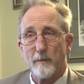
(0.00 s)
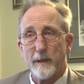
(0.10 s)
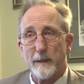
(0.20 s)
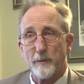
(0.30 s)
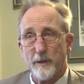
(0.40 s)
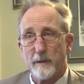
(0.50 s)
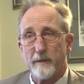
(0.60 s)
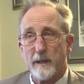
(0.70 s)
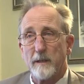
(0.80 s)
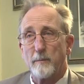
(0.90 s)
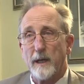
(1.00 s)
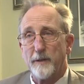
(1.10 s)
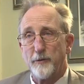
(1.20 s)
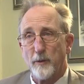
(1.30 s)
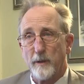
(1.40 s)
When he was convicted by
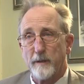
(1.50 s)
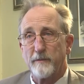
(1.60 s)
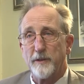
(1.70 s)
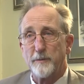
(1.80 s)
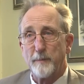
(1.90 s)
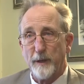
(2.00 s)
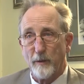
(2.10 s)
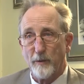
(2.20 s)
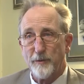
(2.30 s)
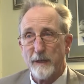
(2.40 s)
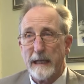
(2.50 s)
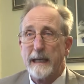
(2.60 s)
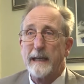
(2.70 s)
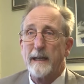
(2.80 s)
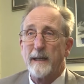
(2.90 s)
a jury of his peers,
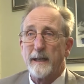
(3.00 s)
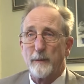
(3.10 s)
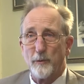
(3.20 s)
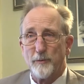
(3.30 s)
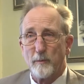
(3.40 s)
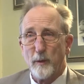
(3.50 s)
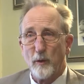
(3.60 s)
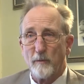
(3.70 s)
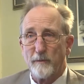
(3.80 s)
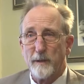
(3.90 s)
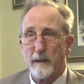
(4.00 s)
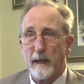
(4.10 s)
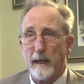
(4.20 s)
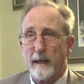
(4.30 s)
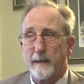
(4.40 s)
he was removed,
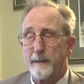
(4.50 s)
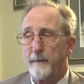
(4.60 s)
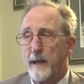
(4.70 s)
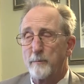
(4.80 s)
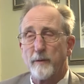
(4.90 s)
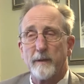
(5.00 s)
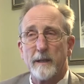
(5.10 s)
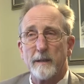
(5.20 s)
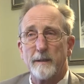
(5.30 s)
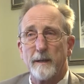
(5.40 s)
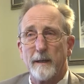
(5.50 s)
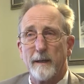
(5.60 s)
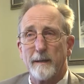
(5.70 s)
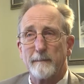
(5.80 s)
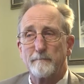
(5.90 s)
and that prevented
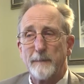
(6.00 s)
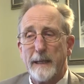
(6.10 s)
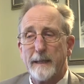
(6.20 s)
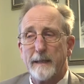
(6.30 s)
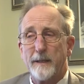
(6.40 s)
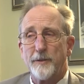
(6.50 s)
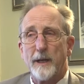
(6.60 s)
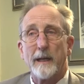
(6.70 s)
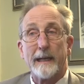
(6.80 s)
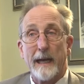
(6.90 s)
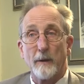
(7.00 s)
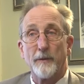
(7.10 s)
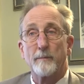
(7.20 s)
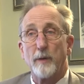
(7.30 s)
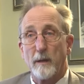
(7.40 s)
selling
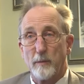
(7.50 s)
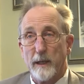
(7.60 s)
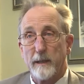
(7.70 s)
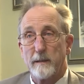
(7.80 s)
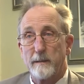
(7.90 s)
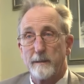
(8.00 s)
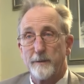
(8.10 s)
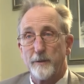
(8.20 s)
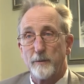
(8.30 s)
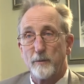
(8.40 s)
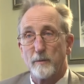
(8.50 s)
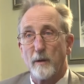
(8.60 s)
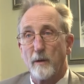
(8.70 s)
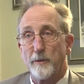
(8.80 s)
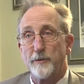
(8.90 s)
out the public to
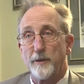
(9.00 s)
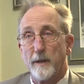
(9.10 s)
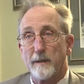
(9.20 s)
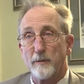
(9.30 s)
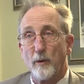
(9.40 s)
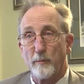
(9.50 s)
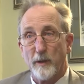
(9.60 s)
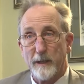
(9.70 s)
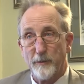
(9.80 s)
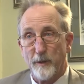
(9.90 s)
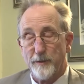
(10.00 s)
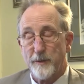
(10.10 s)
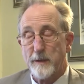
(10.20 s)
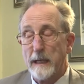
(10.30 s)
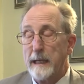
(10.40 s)
large corporate
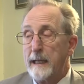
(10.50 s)
interests.